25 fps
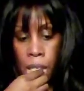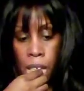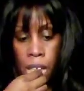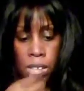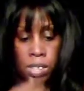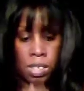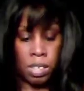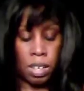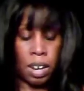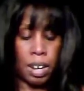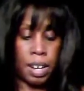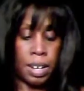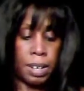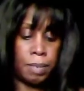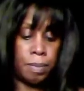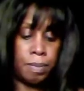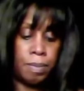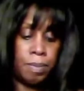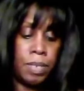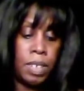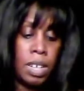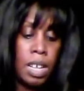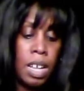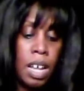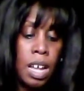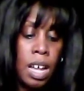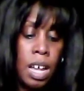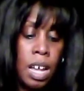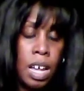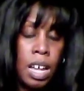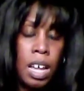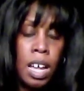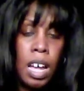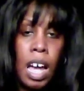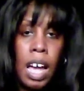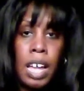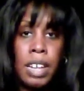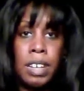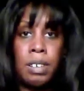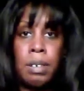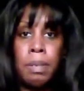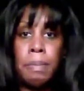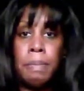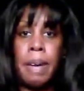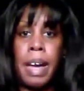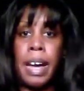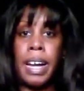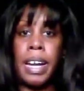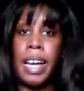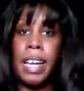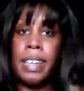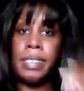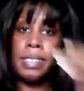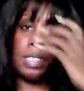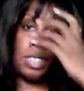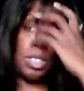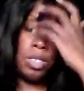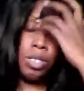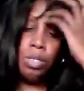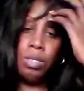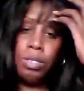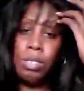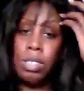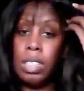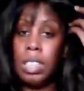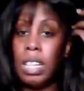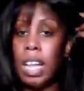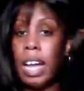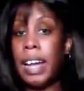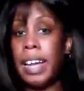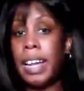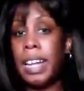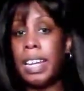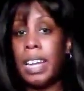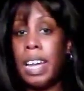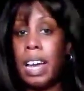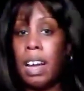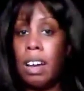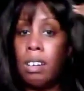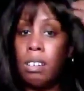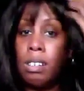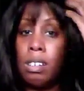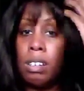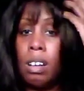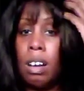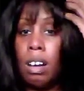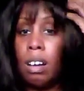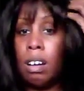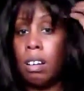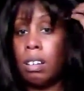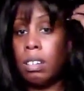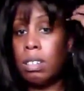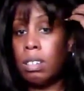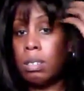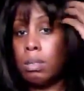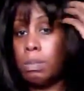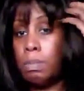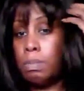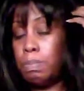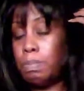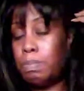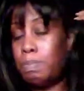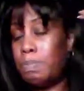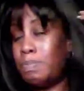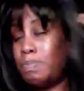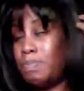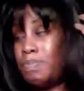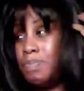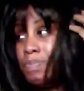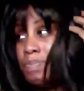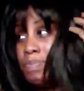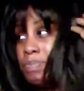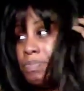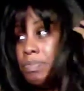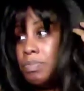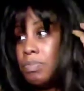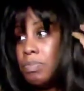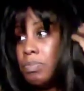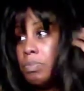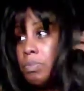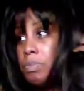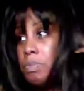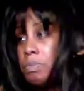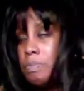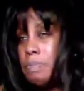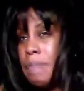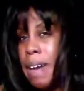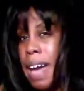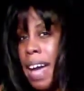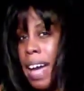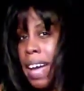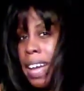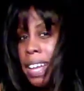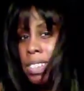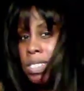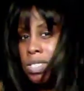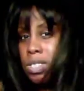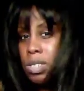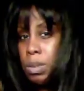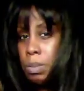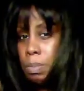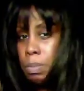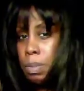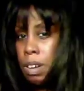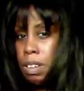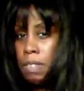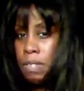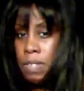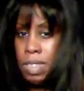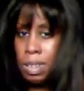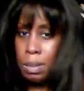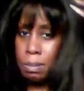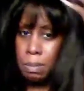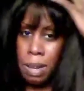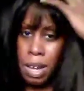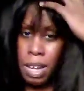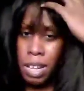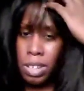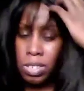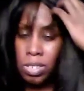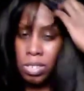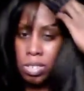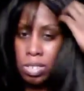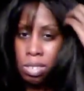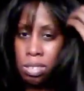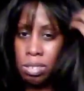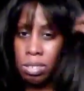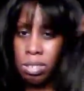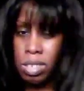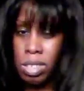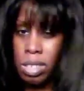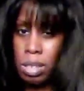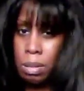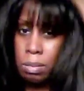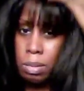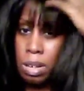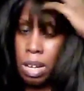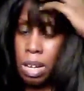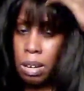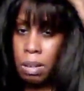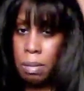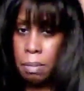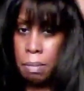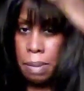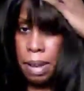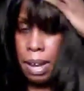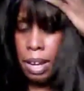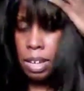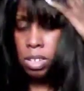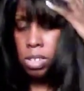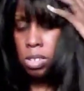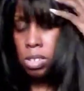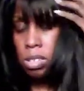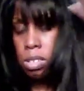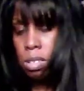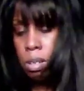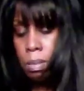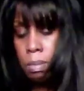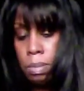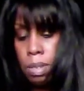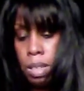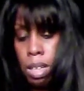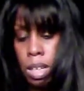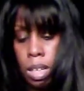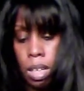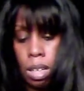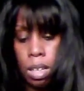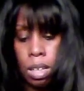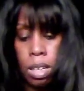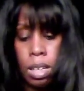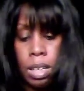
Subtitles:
Sorry. I know MAC has a new line out called Match or Perfect Match or some kind of match something.